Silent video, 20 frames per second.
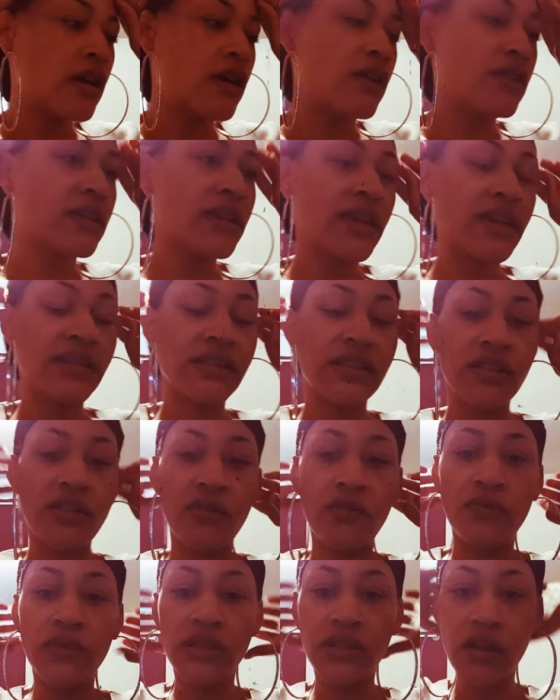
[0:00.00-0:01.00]
Okay, so
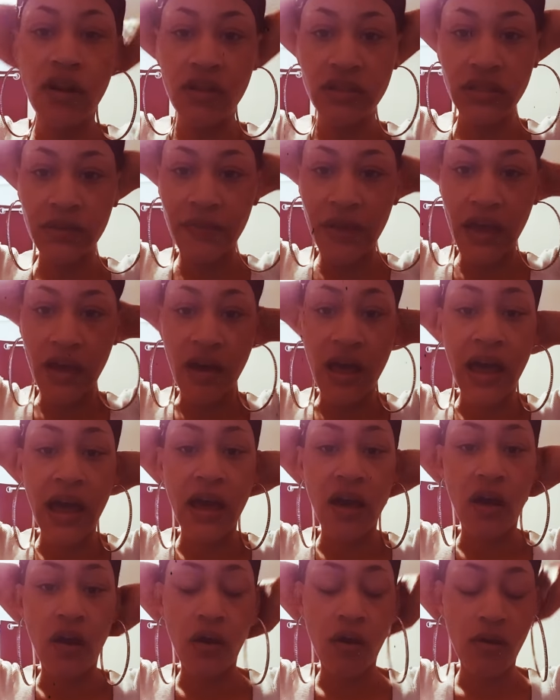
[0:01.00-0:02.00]
we talked about
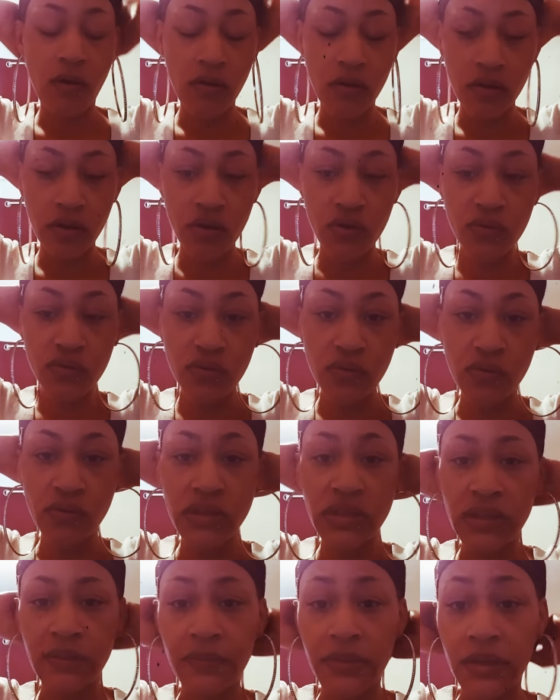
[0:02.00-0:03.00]
how cruel
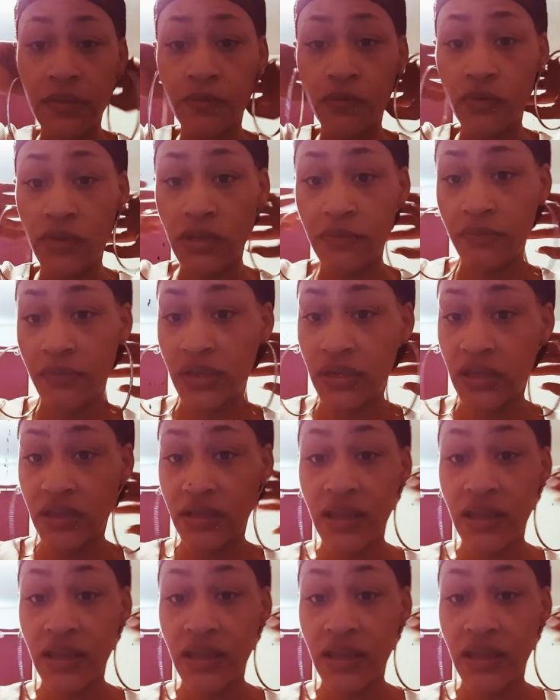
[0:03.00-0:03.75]
some people could be.